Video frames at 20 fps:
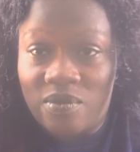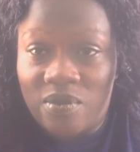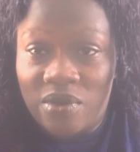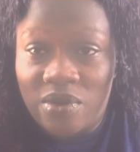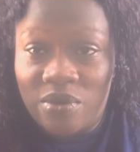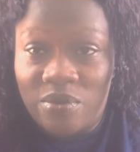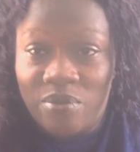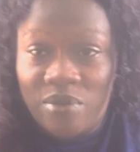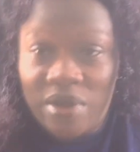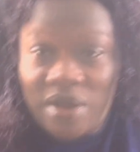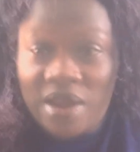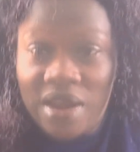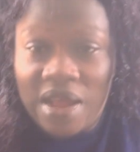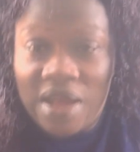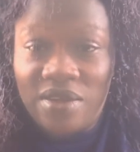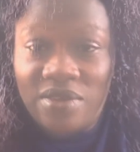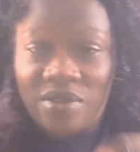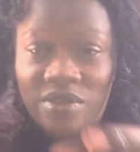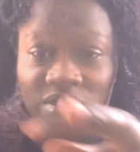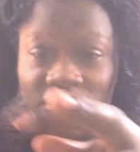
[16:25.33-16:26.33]
When you bring it
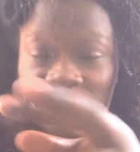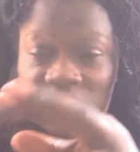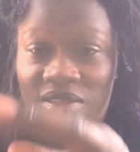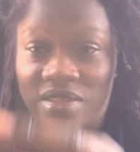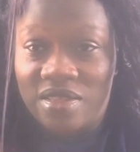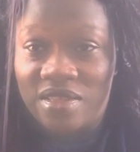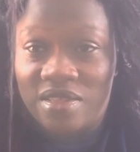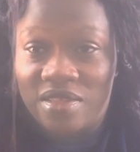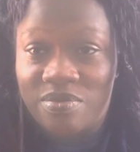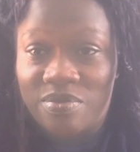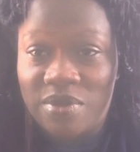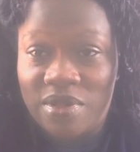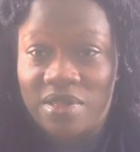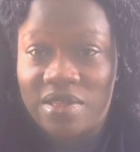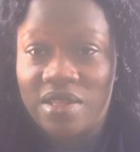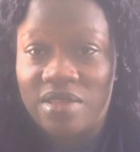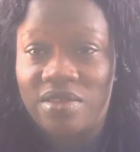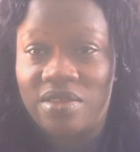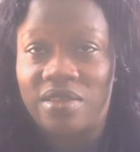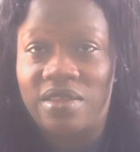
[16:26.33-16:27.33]
out, you see these
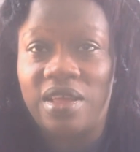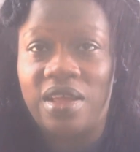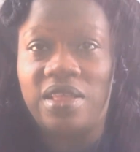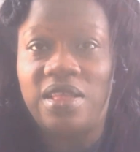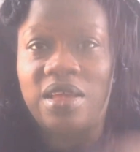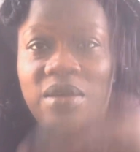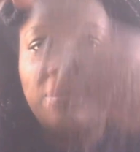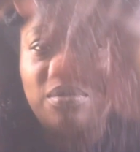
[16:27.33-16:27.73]
pieces, you take